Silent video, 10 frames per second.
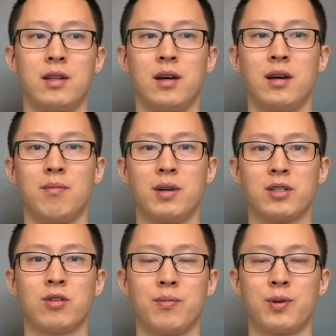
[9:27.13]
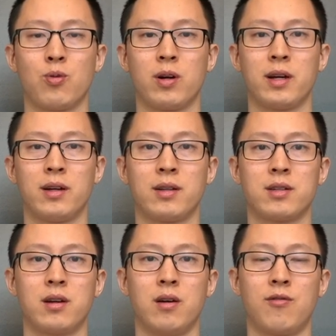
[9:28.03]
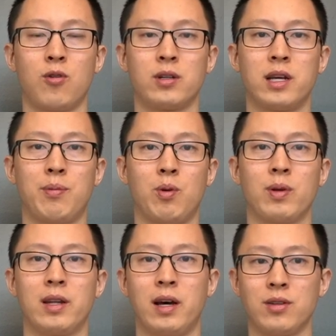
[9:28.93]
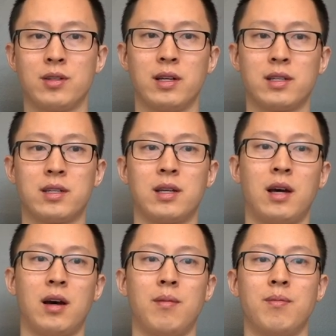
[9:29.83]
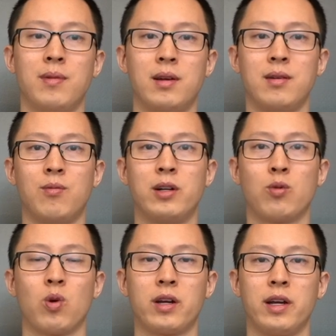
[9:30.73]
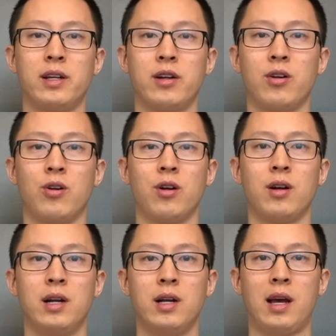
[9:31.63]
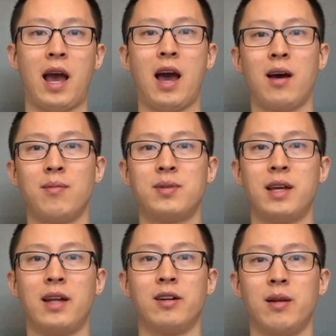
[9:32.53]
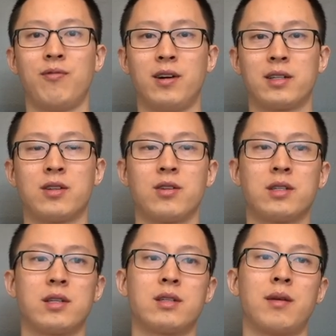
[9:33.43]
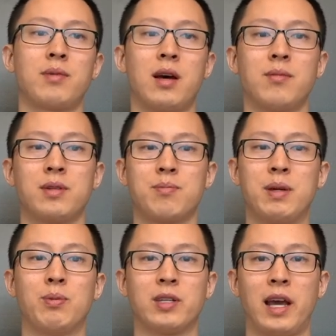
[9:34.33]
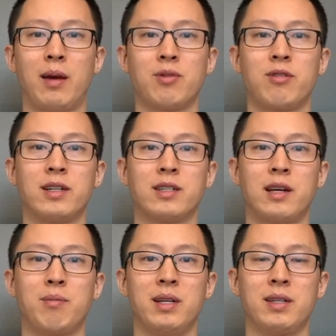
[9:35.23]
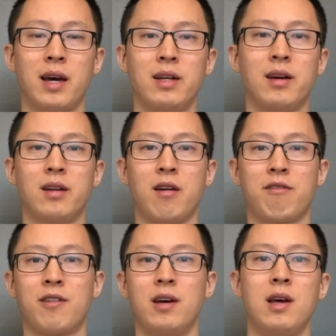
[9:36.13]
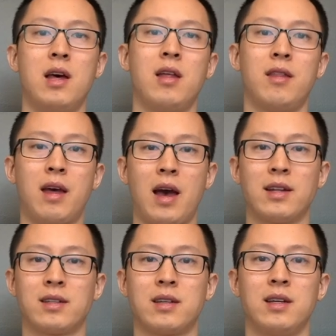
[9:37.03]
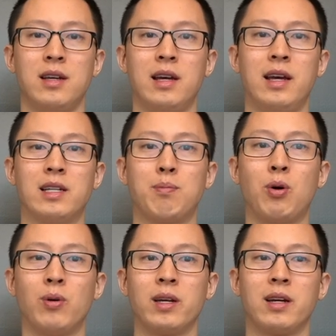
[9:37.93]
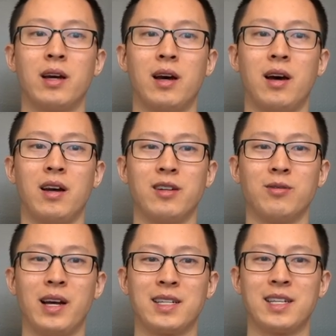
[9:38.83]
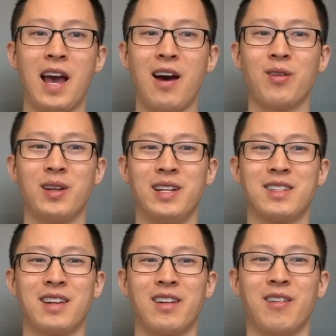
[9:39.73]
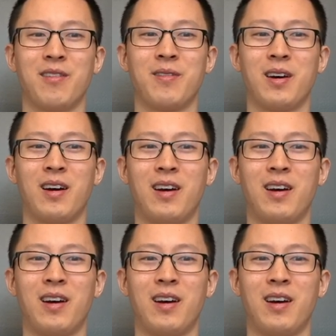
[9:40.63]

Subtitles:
the muscle group you're working. So, for example, with an L-sit, when you're working your abs and your hip flexors, sometimes people's hamstrings can be tight enough that it's pulling your legs down instead of